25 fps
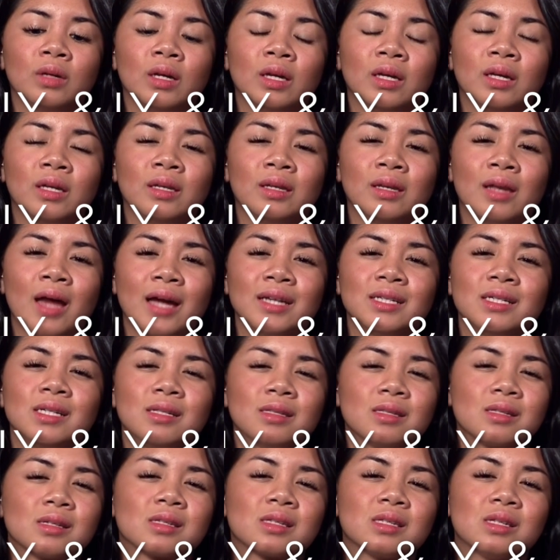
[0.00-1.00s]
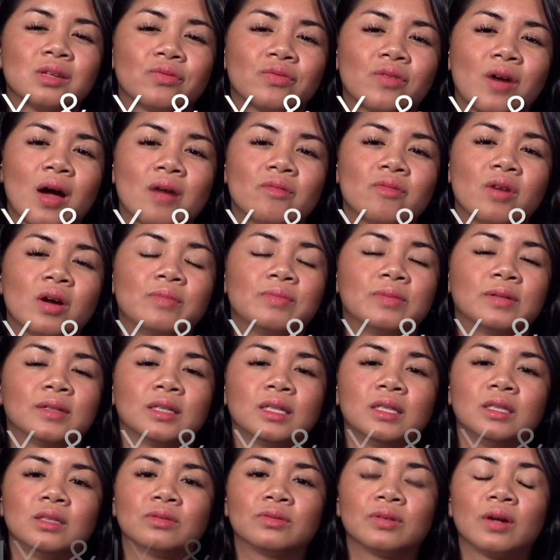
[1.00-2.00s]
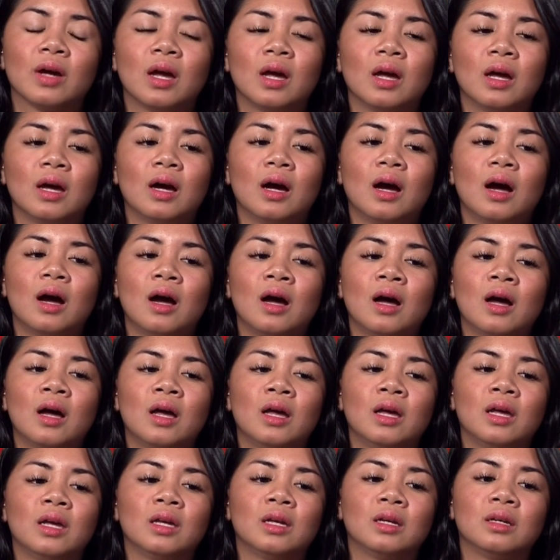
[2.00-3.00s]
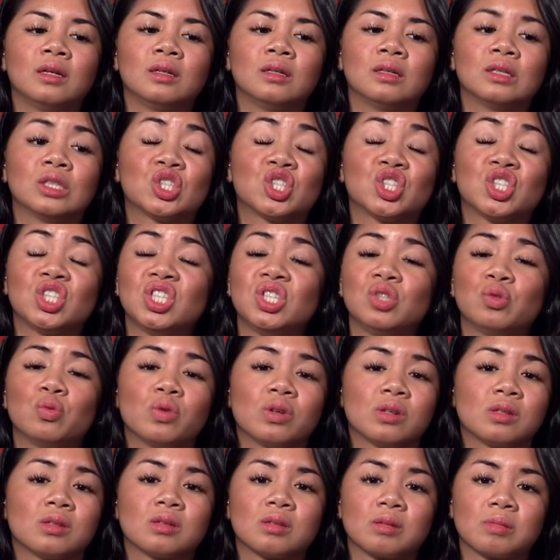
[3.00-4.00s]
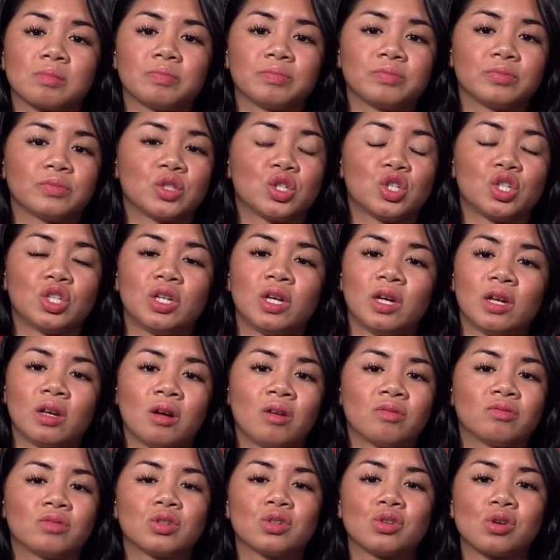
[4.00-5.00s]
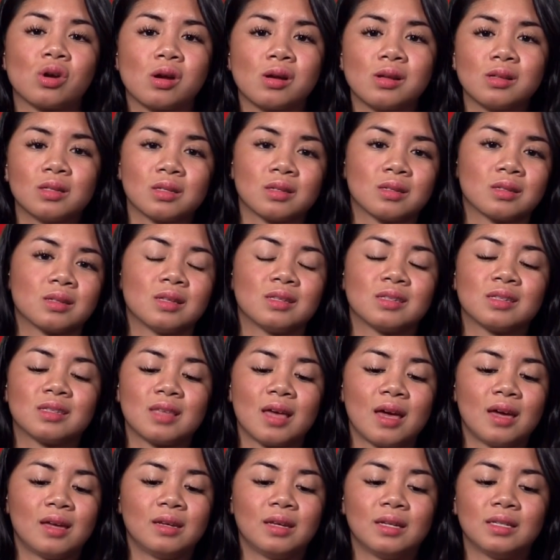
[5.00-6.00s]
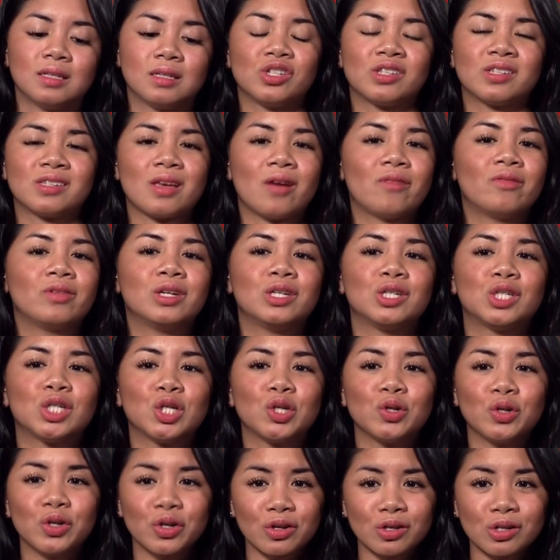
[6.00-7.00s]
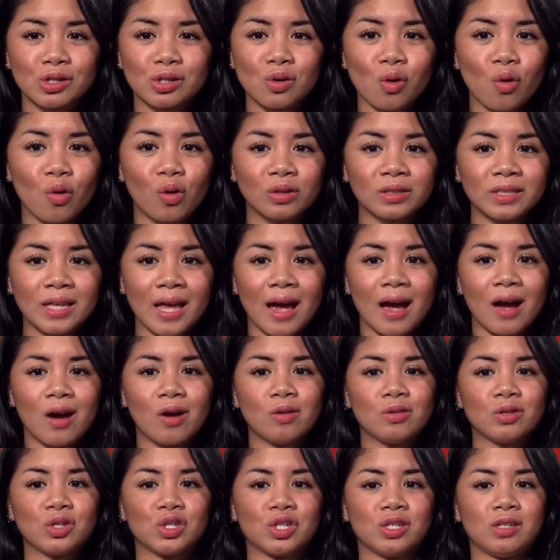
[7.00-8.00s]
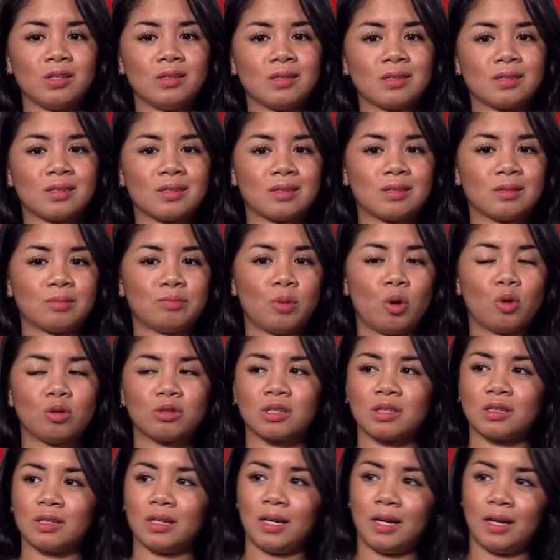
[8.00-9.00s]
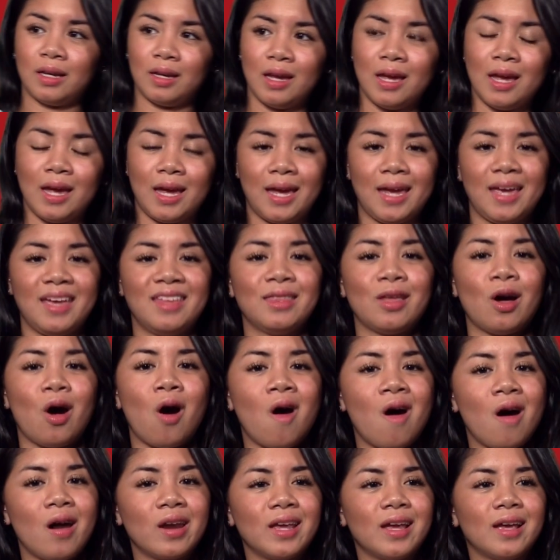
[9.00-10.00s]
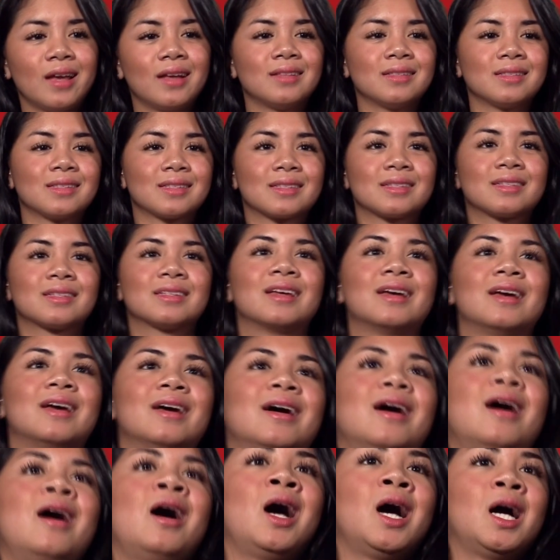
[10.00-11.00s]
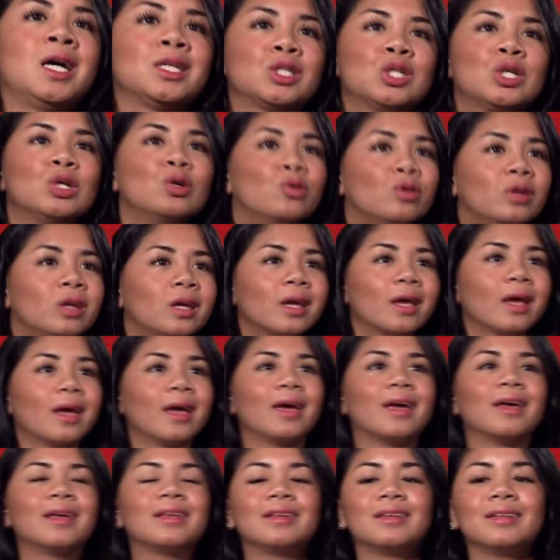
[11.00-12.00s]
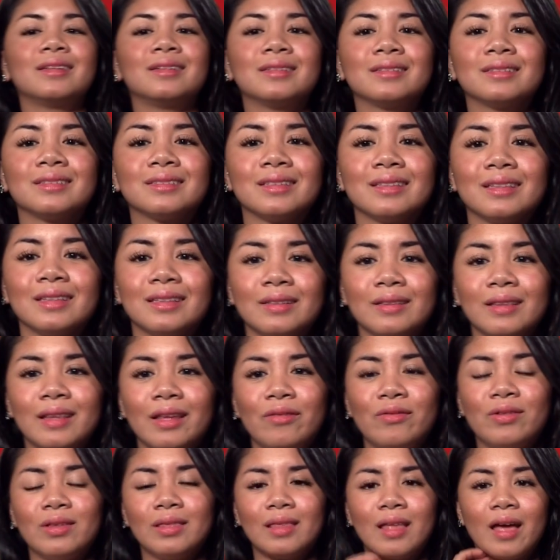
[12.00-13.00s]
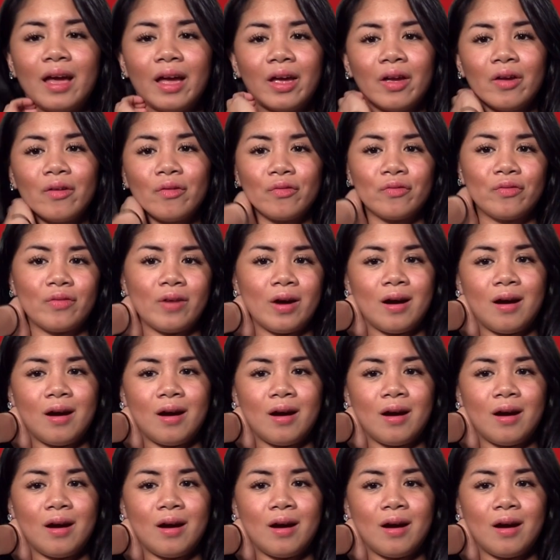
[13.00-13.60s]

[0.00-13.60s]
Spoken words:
In 1965, I believe, she hit off the charts since then, and 72 years old now. She's mostly in the audience, tuning in, living life,